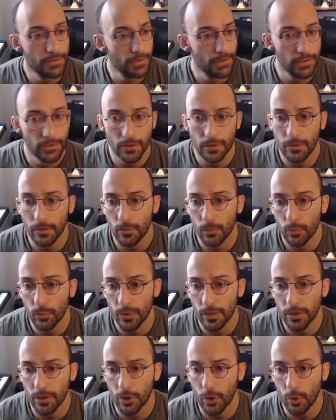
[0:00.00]
the uh,
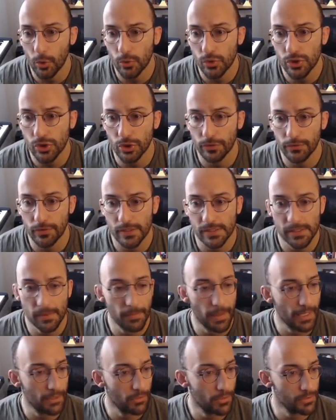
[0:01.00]
run code server as
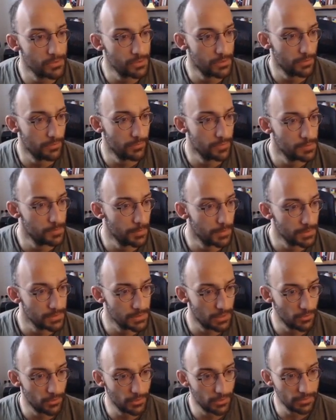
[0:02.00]
a background service
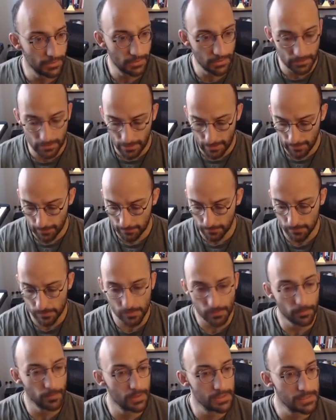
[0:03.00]
because I already did that.
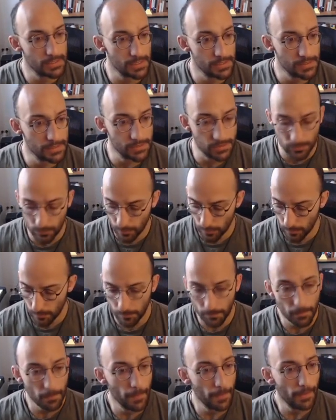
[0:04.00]
So I'm gonna say zero.
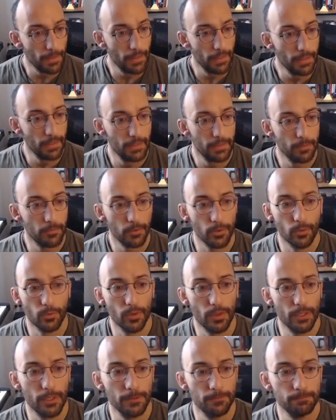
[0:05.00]
I'm gonna
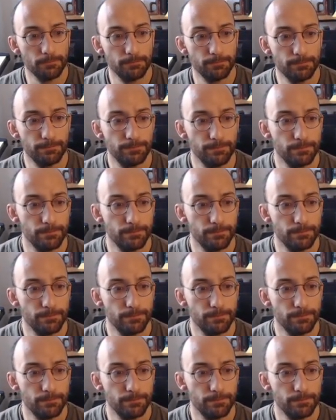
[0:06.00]
run.